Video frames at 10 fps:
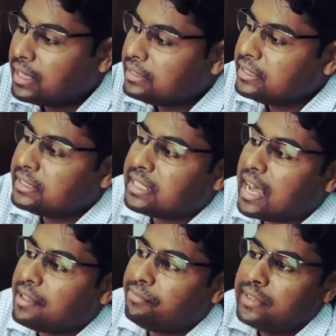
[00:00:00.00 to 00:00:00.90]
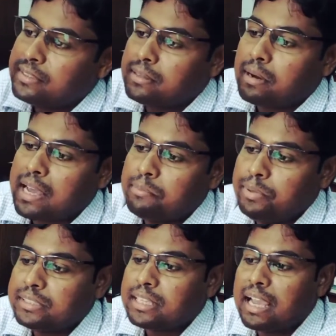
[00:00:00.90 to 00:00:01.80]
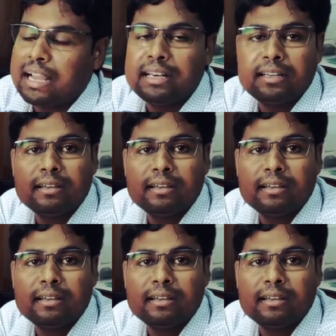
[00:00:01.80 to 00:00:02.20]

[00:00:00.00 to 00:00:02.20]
This is the eyepiece, and